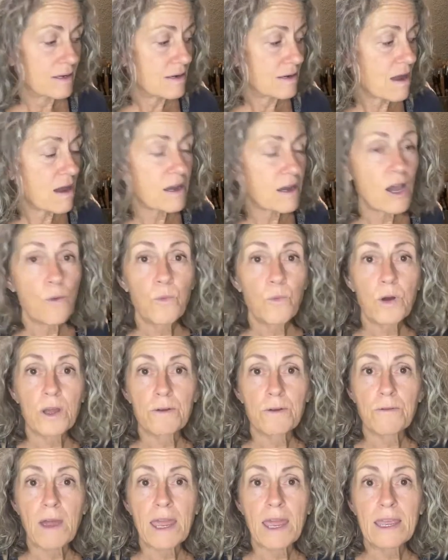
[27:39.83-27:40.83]
Knock on
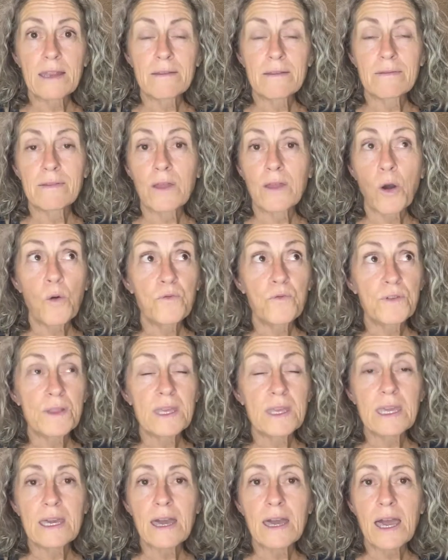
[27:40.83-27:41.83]
wood, right?
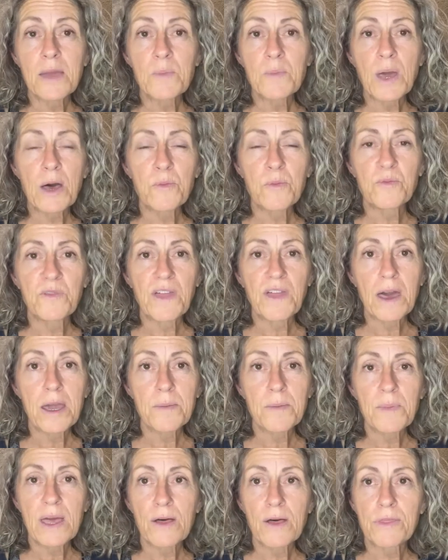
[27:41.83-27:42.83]
Hopefully I'm
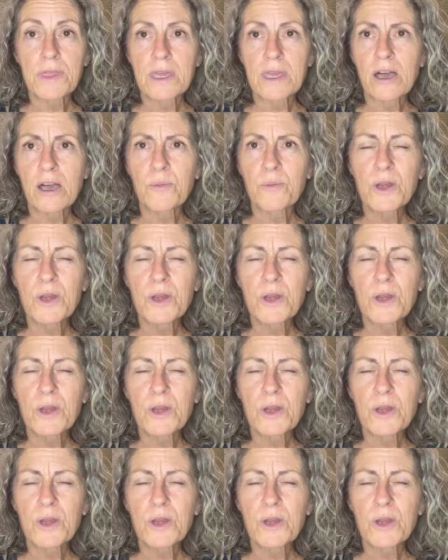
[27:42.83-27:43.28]
healthy.